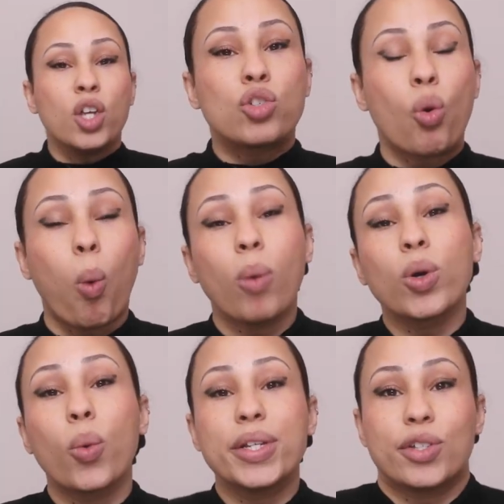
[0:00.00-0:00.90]
So what
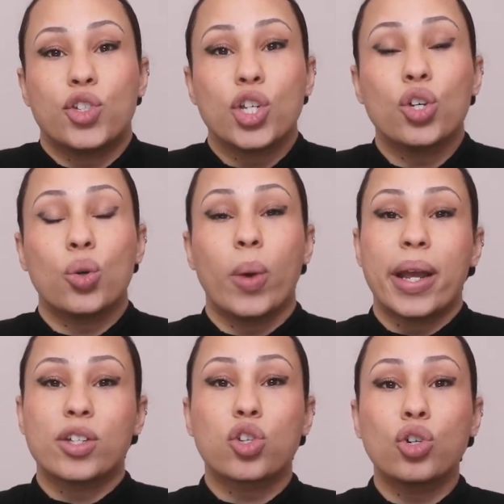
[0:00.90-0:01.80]
we're going to do
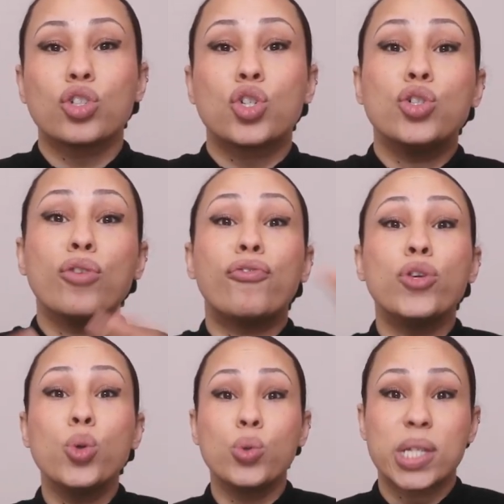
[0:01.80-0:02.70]
is learn to
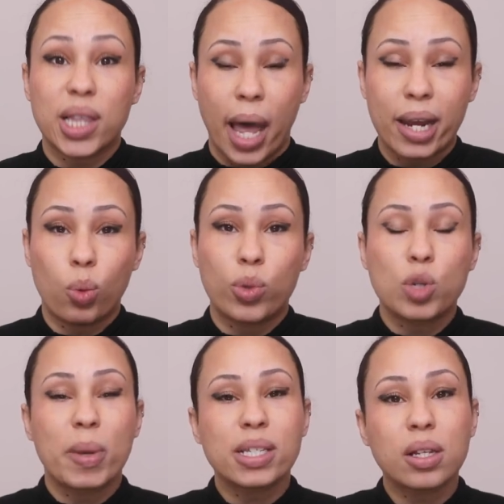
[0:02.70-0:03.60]
diffuse light,
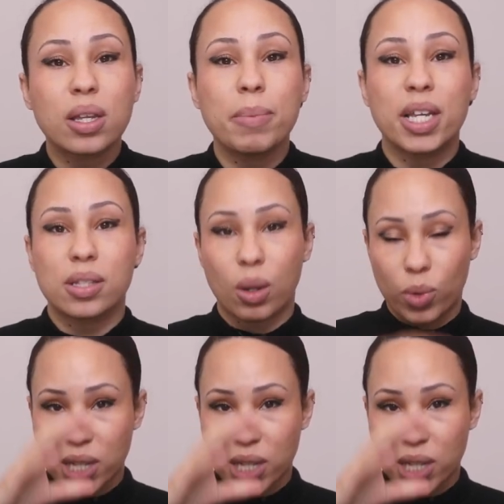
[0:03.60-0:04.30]
which basically means that we're